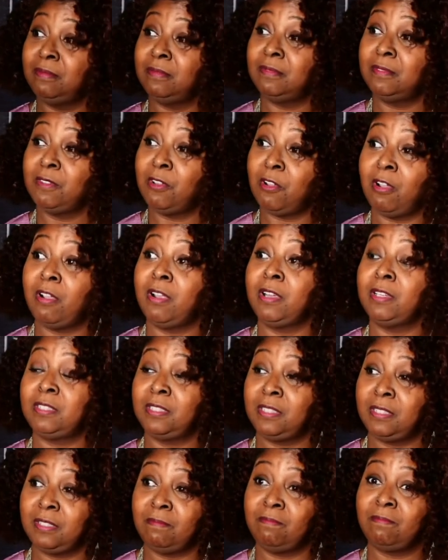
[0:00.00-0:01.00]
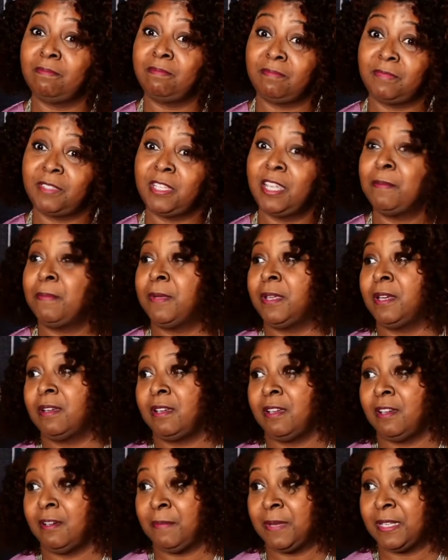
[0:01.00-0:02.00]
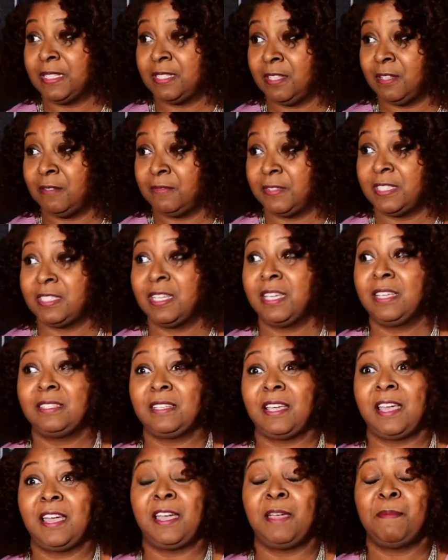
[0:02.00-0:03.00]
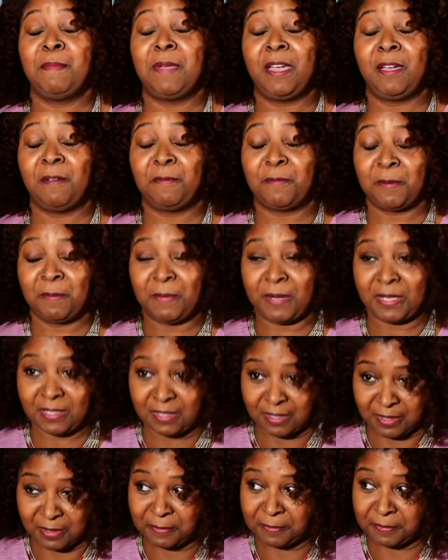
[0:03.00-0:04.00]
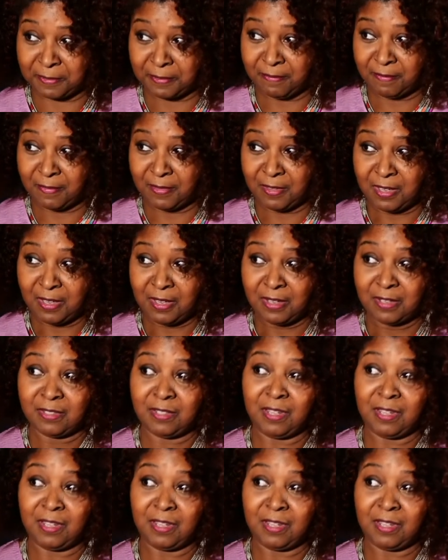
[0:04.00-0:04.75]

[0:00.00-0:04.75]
hard to take better care of myself, to take time out for myself, to